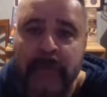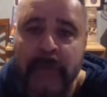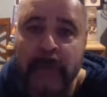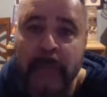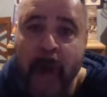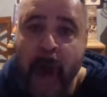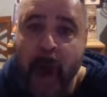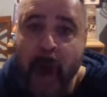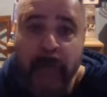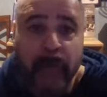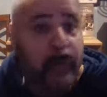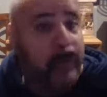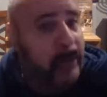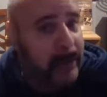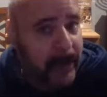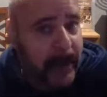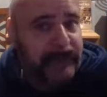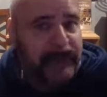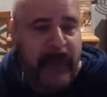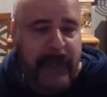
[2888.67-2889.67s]

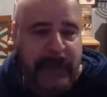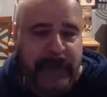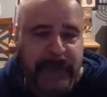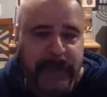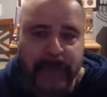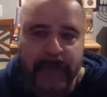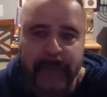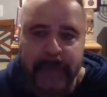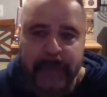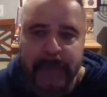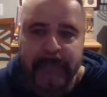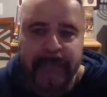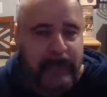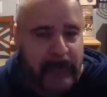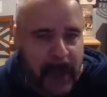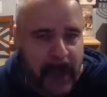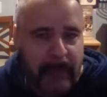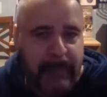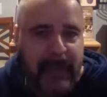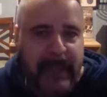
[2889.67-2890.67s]
tomorrow, if not sooner.
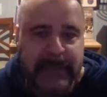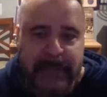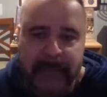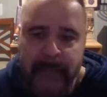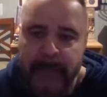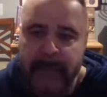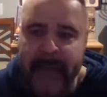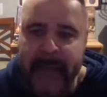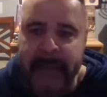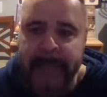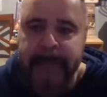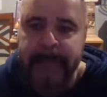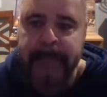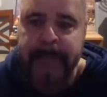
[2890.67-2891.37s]
God bless. Bye.